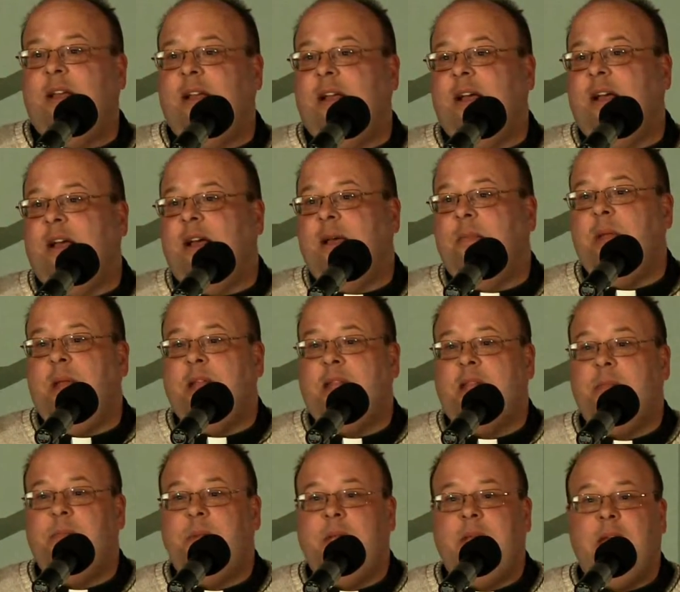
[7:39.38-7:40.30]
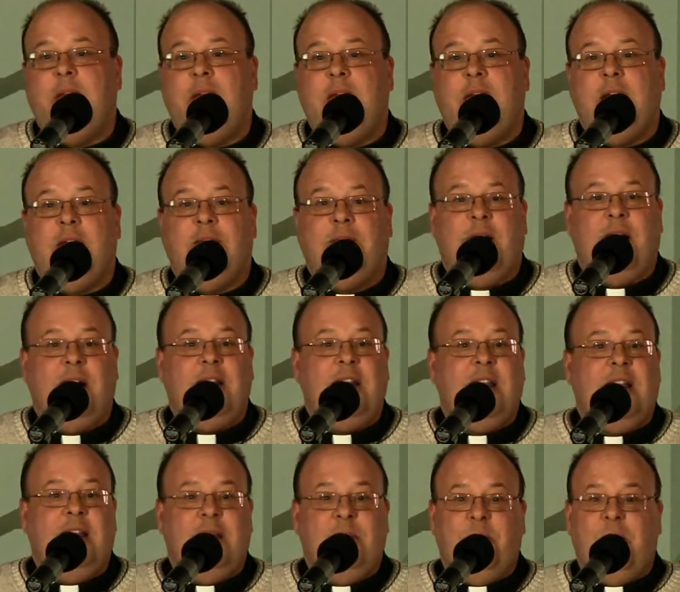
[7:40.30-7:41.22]
um, at the beginning of NET
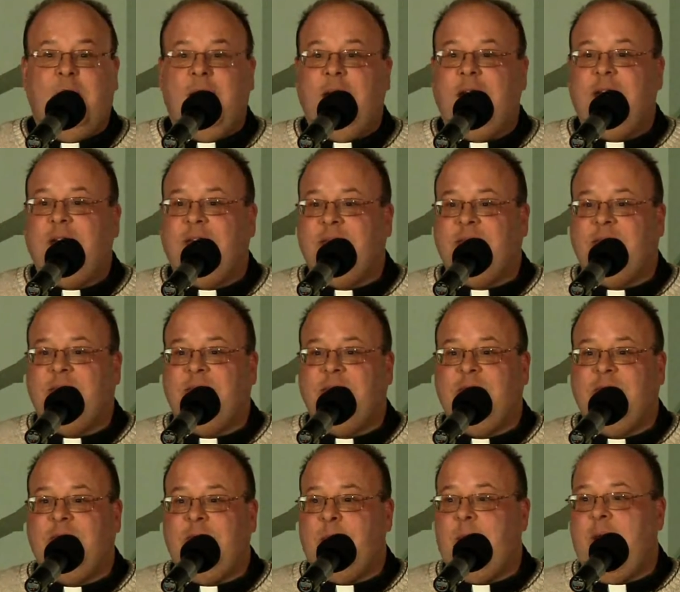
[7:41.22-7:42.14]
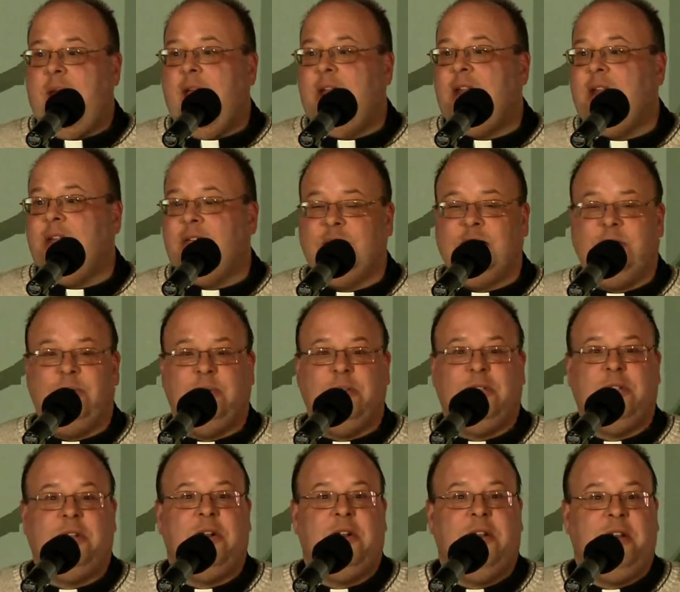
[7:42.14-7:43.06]
and when the companions were
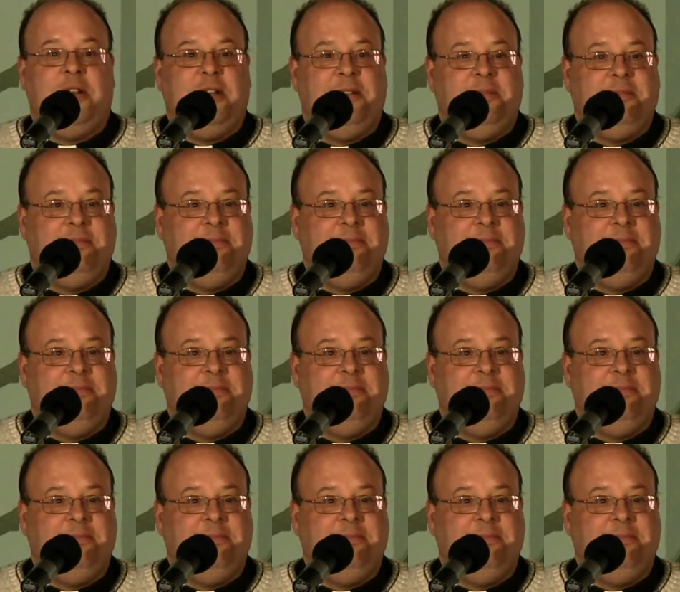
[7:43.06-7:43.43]
starting.